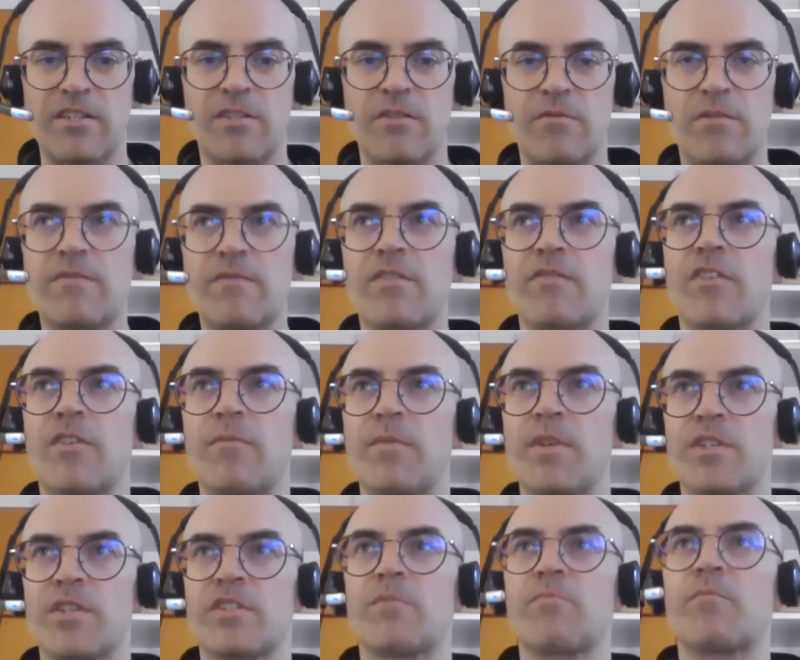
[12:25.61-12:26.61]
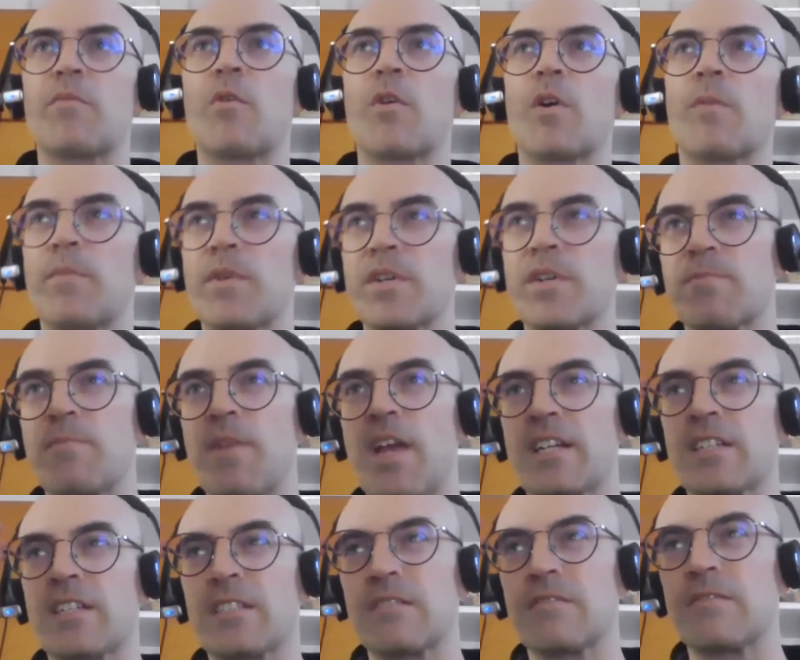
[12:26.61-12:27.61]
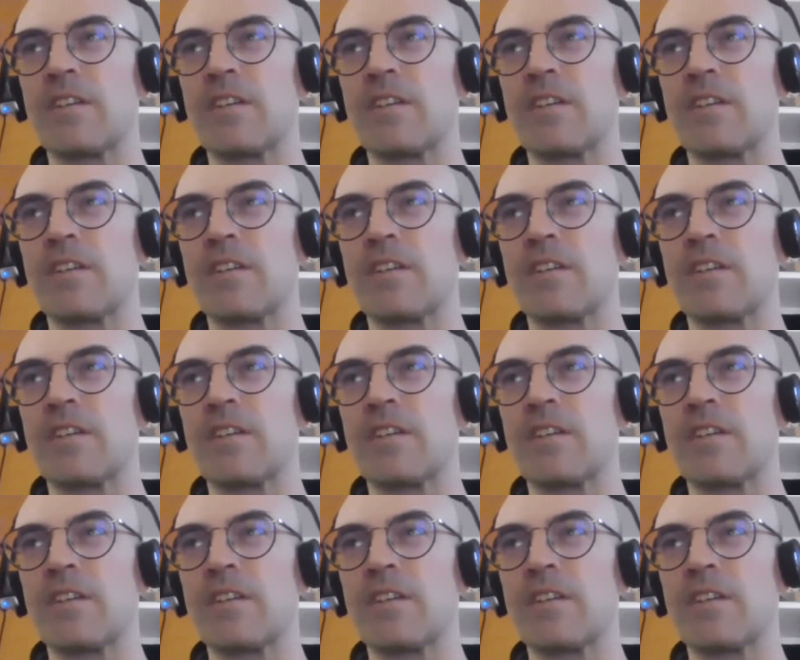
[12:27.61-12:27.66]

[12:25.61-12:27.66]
So even from a support perspective,